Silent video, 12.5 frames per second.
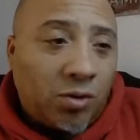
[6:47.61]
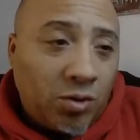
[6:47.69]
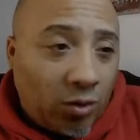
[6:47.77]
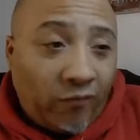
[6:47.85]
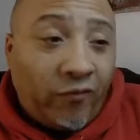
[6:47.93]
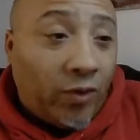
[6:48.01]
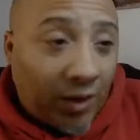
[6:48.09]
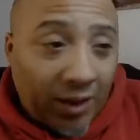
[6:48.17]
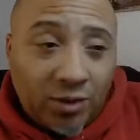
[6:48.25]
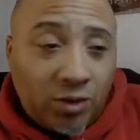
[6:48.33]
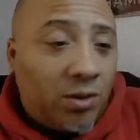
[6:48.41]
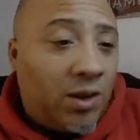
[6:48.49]
You'll feel
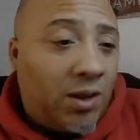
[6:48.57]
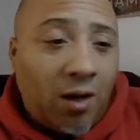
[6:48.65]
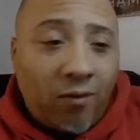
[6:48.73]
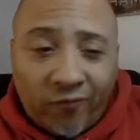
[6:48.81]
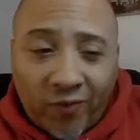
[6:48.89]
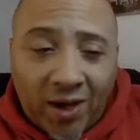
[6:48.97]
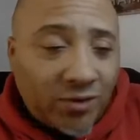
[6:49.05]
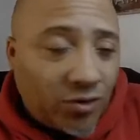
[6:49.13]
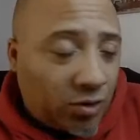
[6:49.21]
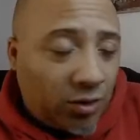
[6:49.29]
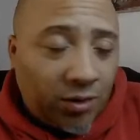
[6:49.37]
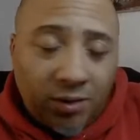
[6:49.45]
like you get out
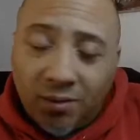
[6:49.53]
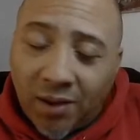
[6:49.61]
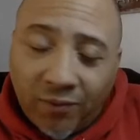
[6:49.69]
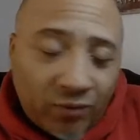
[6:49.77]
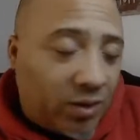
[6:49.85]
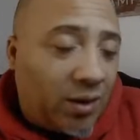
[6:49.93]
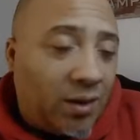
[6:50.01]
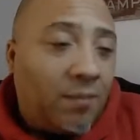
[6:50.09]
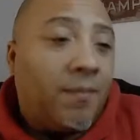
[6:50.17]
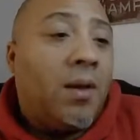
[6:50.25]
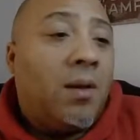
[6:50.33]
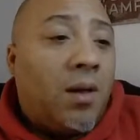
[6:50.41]
faster and everything.